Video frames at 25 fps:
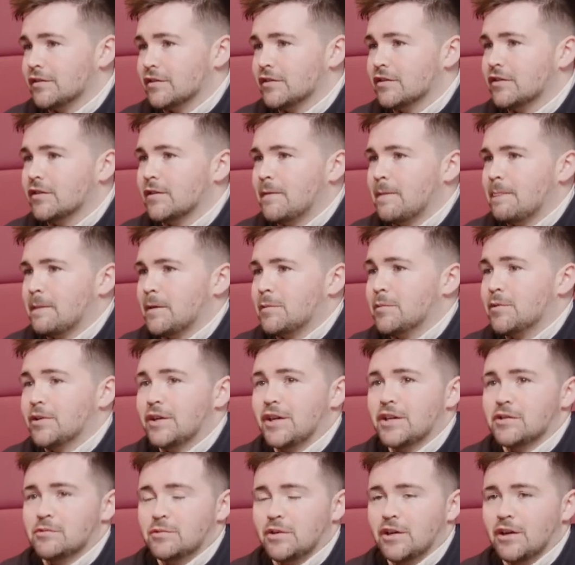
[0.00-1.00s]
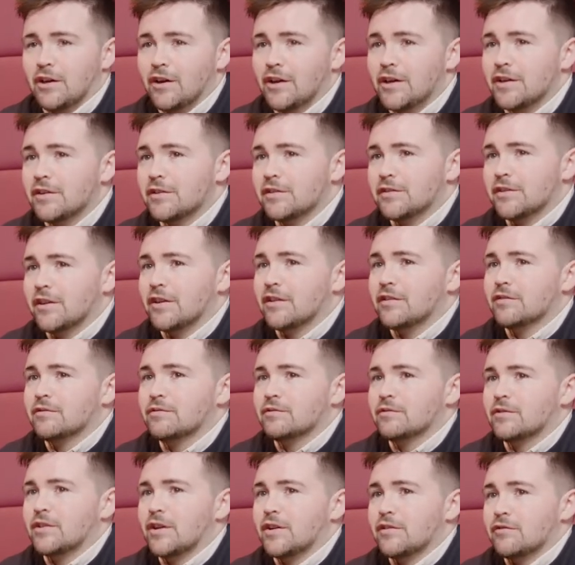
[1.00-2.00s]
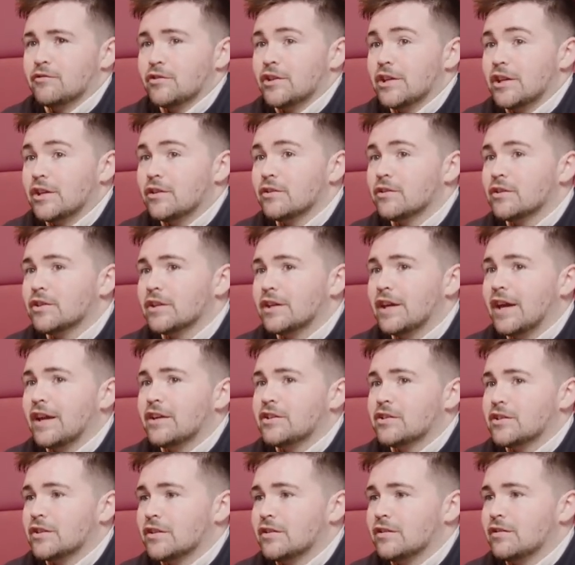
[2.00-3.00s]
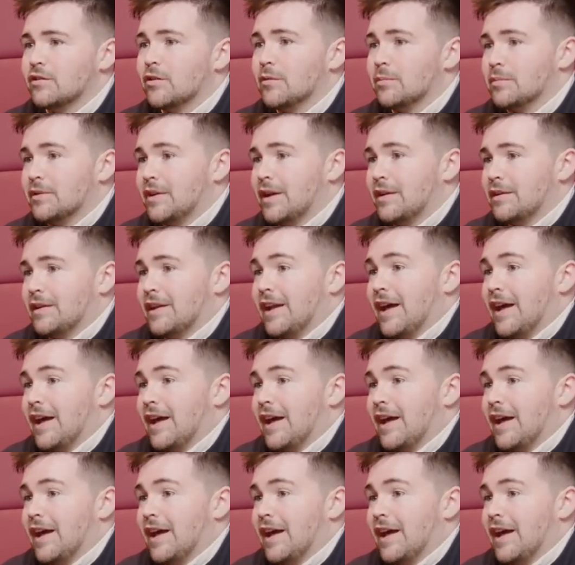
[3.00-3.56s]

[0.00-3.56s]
and communication with clients is all kind of really good to get you up that